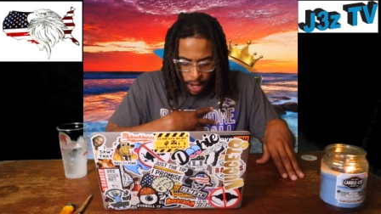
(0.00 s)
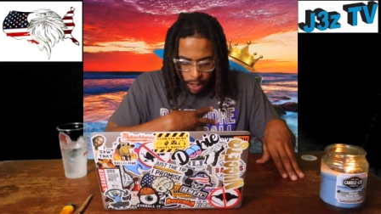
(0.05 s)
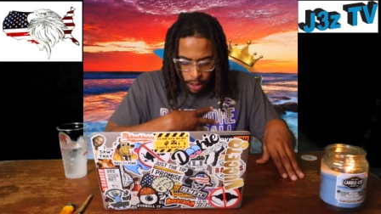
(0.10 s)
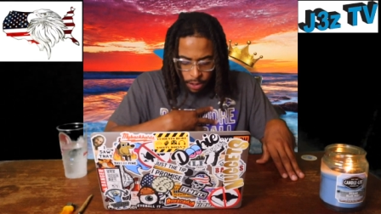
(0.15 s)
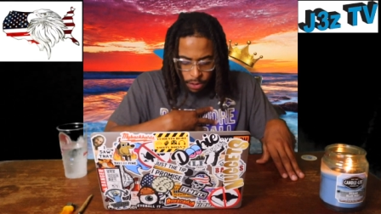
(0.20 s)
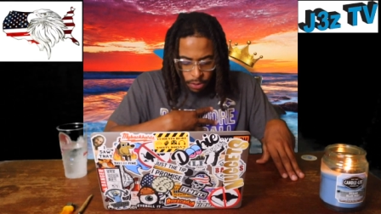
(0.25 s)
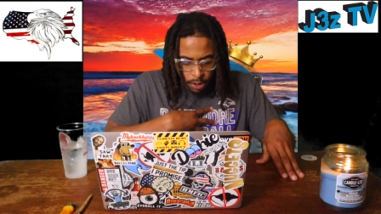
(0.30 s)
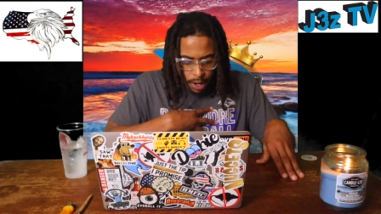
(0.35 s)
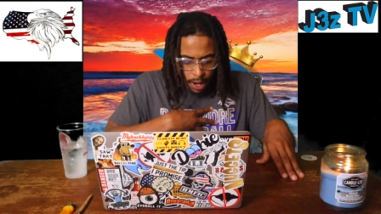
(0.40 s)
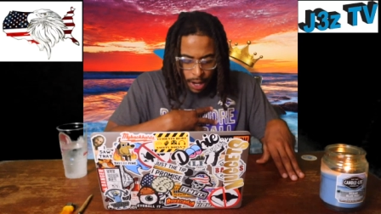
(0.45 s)

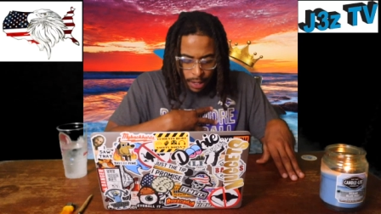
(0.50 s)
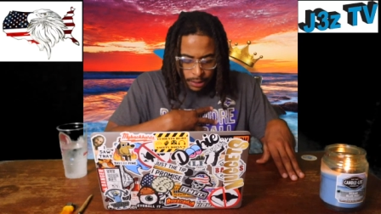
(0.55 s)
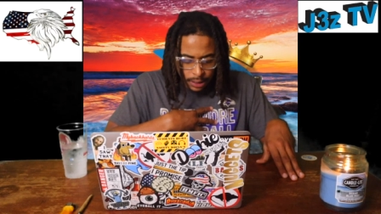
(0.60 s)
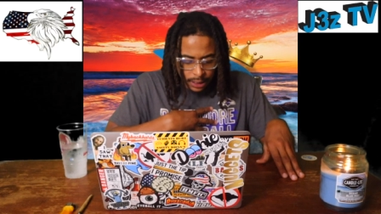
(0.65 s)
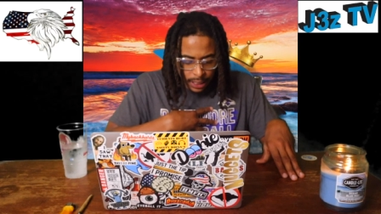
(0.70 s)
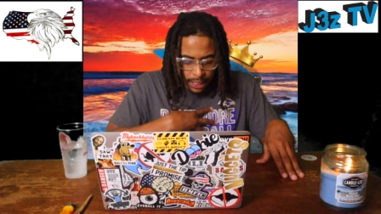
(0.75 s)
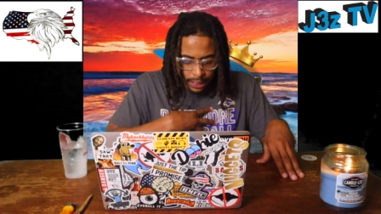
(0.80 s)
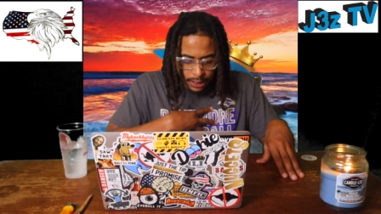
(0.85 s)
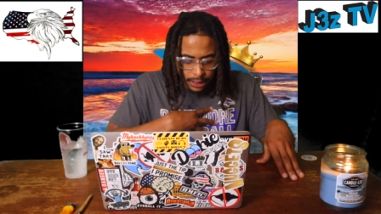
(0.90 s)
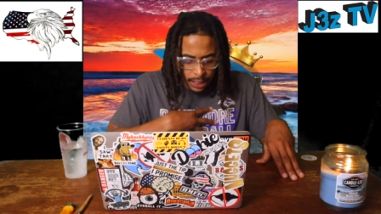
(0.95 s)
You know what I'm
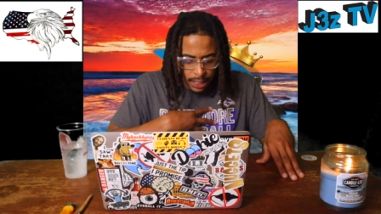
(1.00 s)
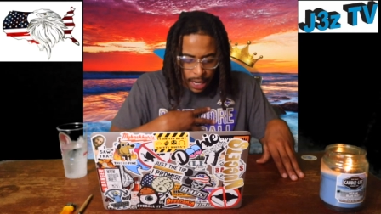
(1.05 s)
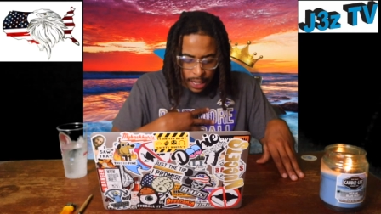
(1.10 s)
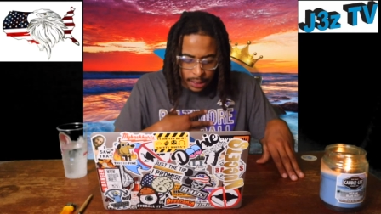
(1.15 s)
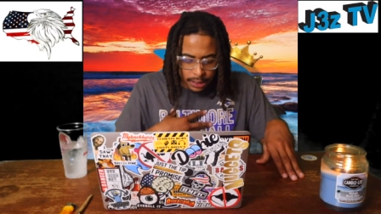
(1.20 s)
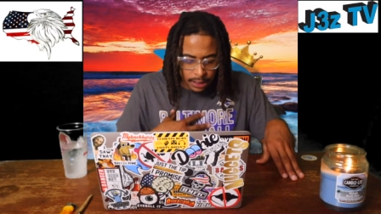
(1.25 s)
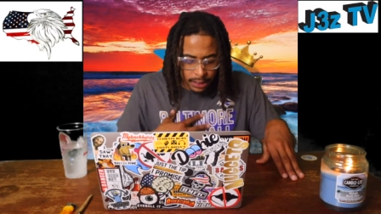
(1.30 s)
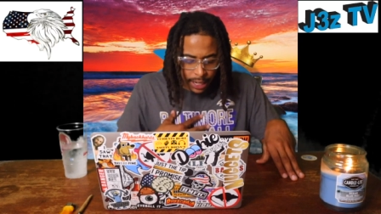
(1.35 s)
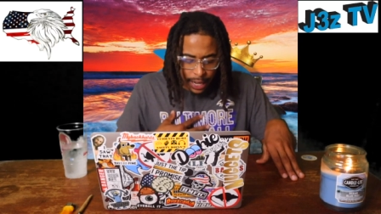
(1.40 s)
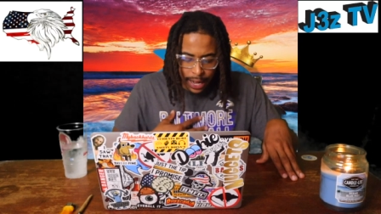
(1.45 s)
saying? She
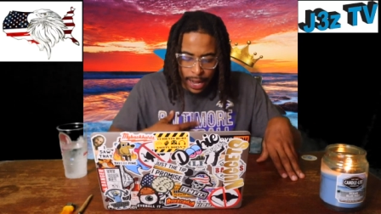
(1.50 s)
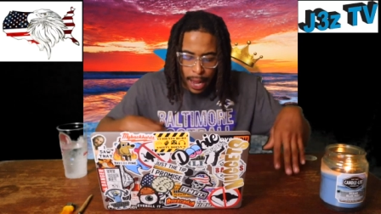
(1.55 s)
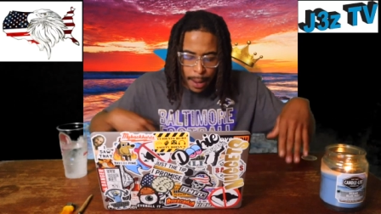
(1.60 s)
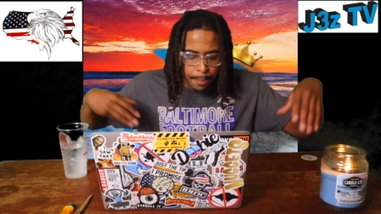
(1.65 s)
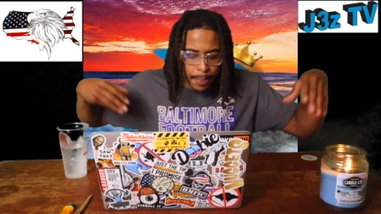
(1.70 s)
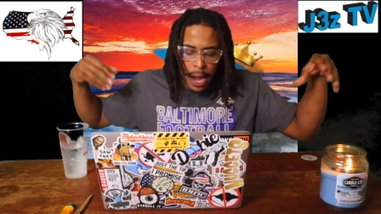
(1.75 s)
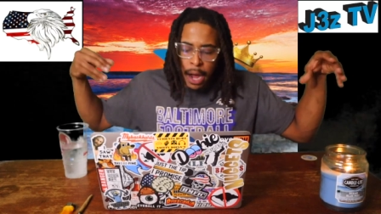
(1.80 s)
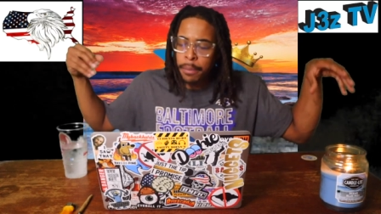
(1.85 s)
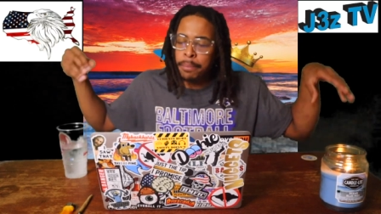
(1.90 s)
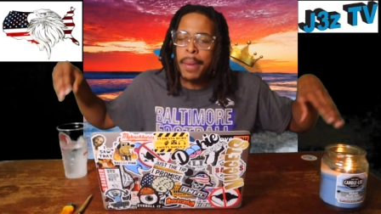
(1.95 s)
understand I'm
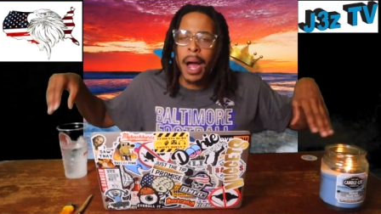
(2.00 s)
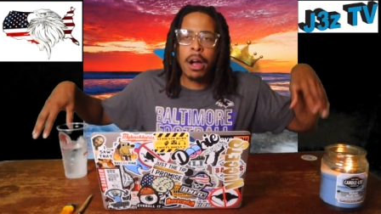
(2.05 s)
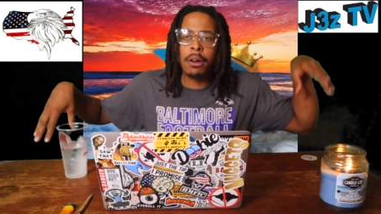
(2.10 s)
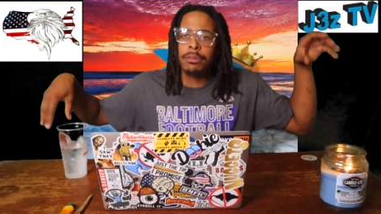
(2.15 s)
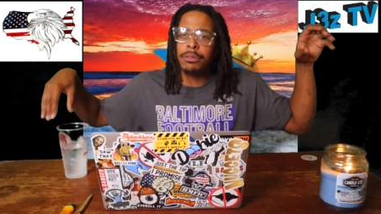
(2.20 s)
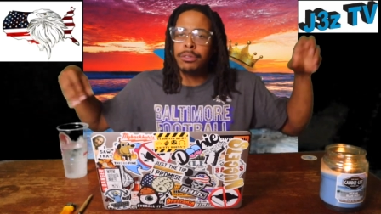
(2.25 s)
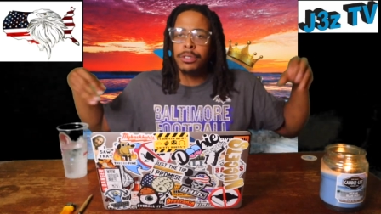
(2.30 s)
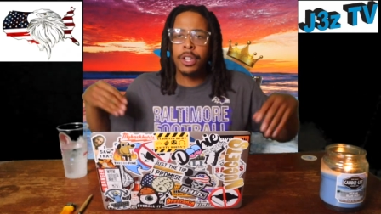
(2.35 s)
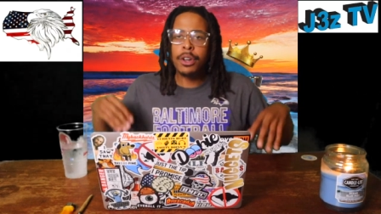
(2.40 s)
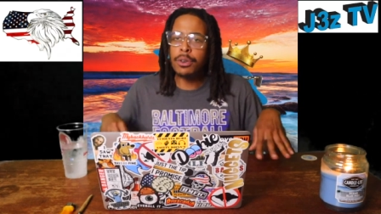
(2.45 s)
about
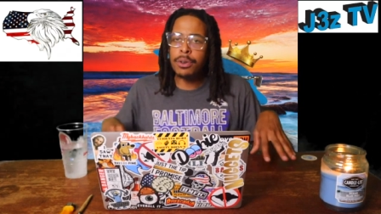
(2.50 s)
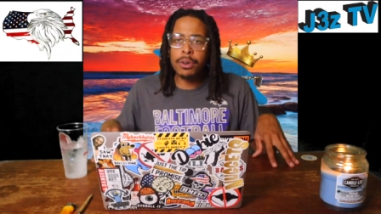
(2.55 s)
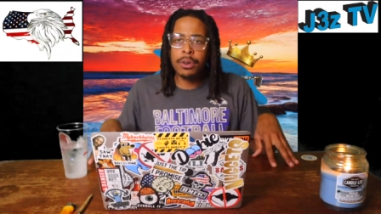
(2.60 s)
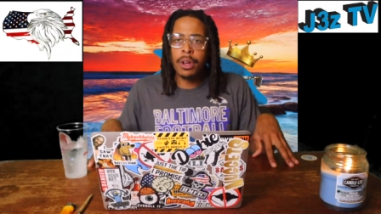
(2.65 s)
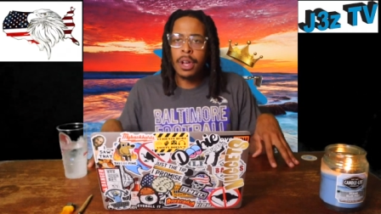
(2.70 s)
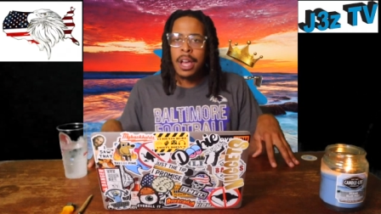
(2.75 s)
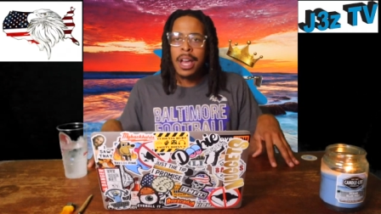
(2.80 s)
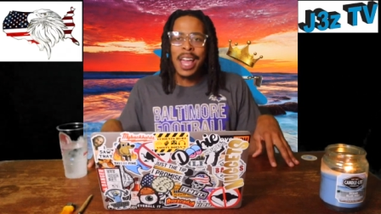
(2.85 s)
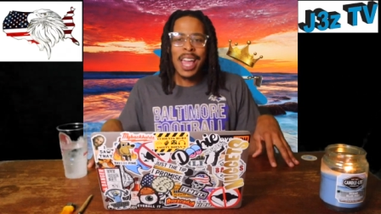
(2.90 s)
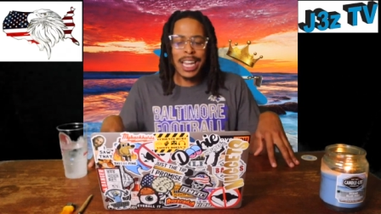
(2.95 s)
Mountain
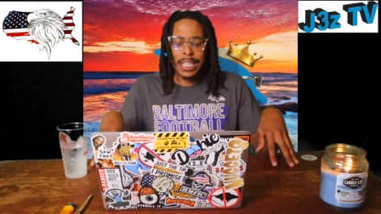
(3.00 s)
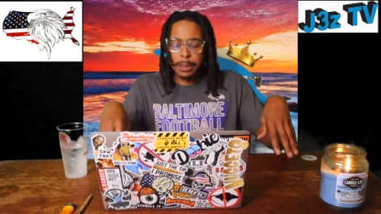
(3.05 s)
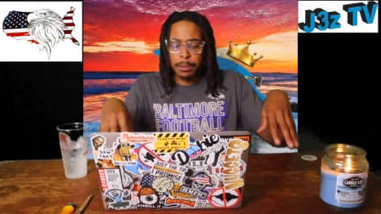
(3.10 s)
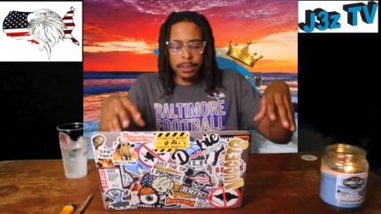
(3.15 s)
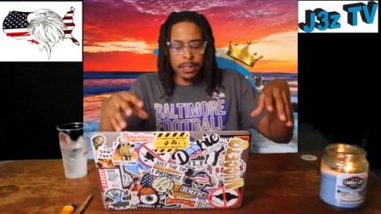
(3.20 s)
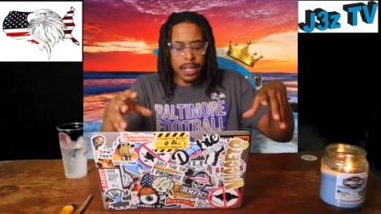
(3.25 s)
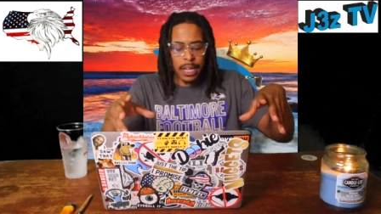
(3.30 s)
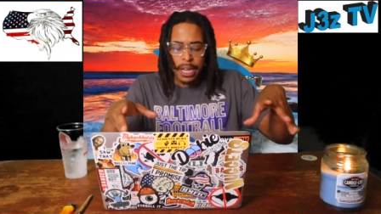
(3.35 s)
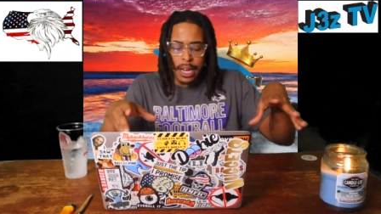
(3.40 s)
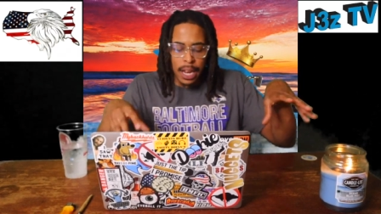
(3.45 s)
Dew.
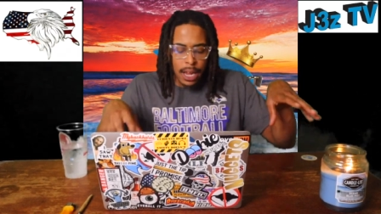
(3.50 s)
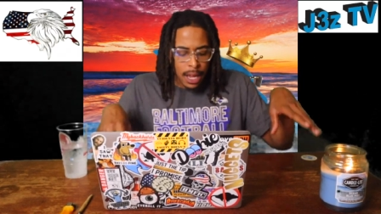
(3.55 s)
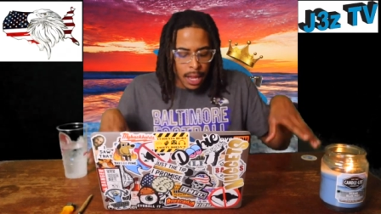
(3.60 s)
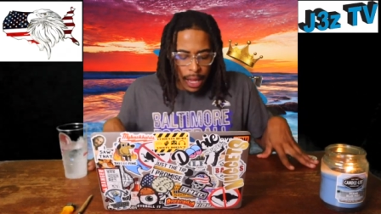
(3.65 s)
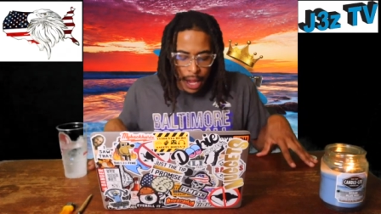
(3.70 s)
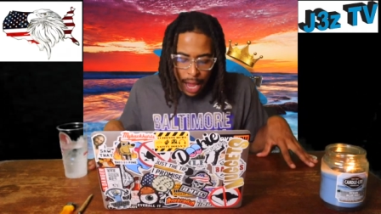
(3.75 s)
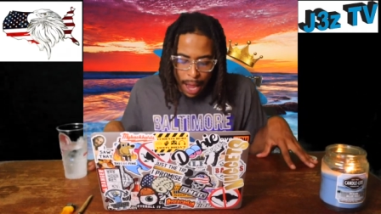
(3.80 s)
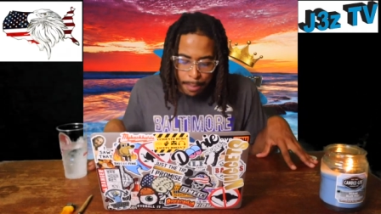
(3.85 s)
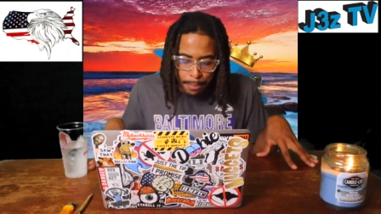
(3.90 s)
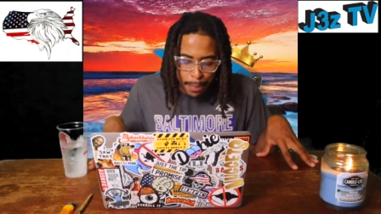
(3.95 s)
It's
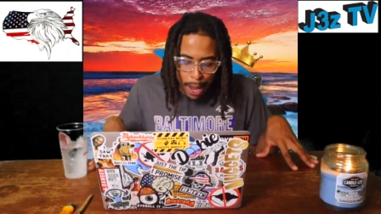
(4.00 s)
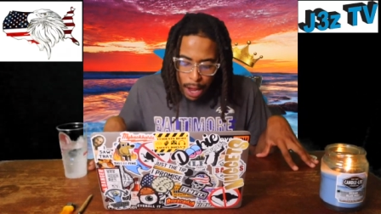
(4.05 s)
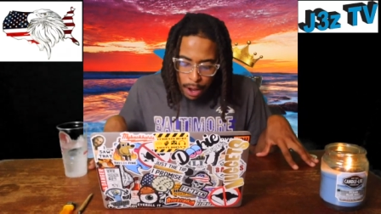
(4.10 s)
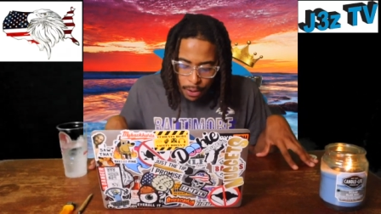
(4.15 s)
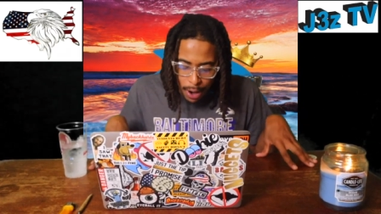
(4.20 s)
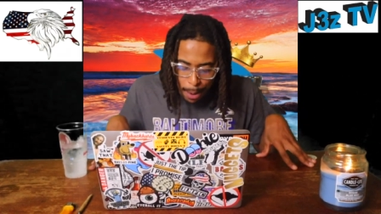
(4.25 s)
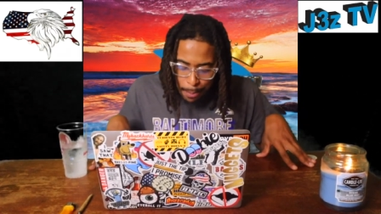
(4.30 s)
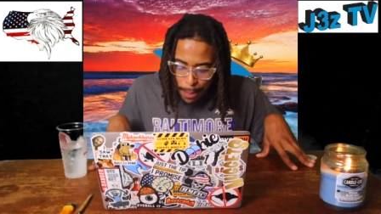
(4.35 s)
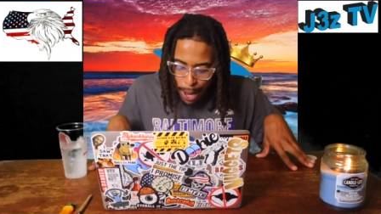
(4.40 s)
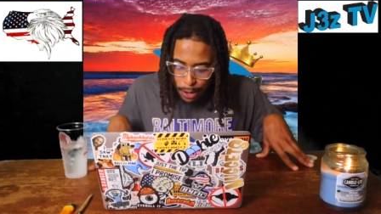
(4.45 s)
I'm
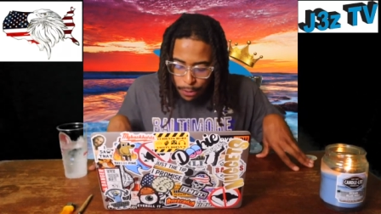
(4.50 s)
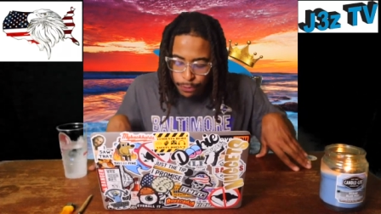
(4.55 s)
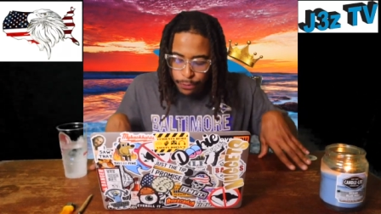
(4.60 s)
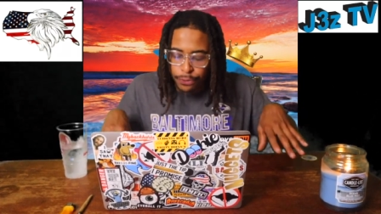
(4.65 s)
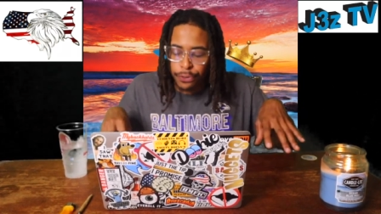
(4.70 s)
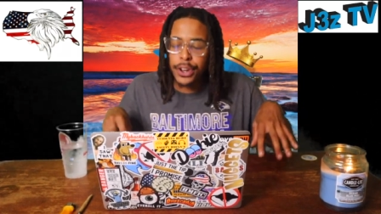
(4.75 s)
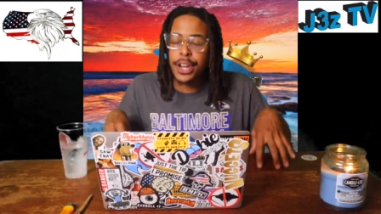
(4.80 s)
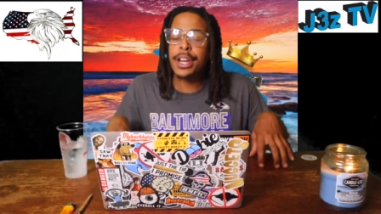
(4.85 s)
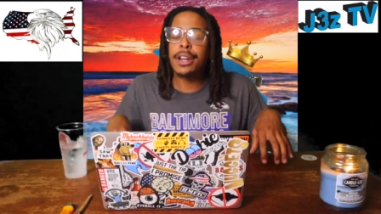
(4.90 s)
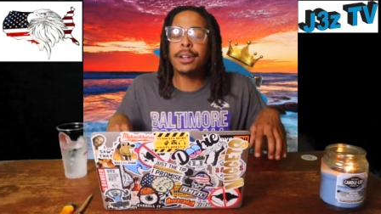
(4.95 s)
about I'm about
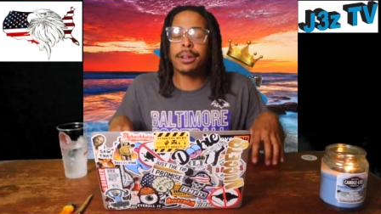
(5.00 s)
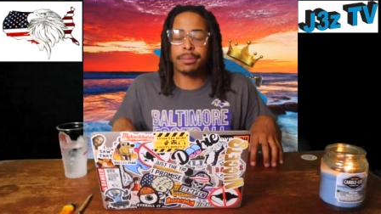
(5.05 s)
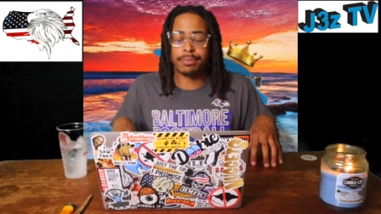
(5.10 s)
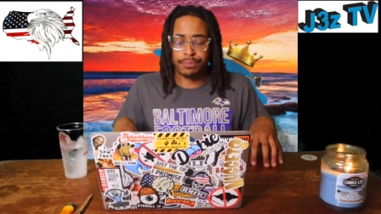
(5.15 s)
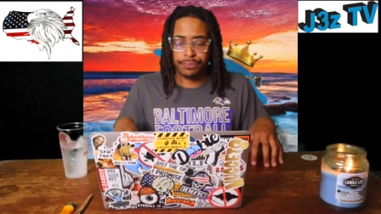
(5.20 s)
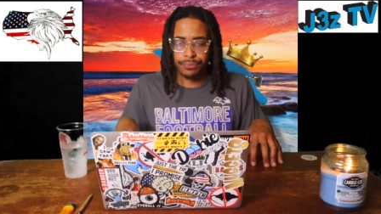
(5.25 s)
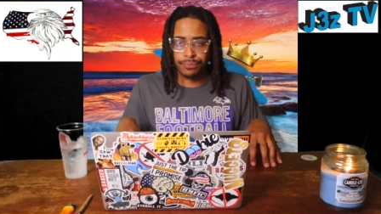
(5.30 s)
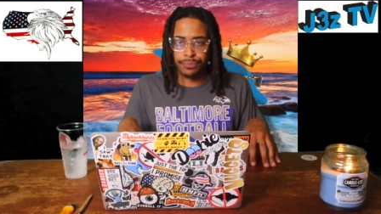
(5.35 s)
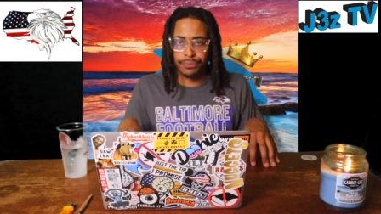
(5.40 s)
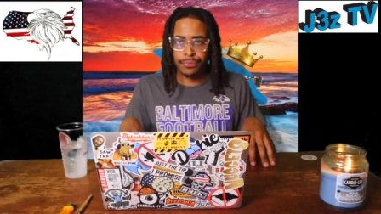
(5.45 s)

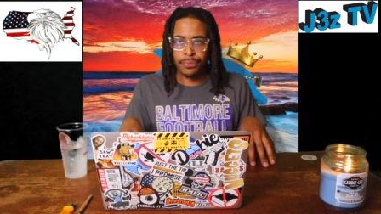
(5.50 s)
freedom.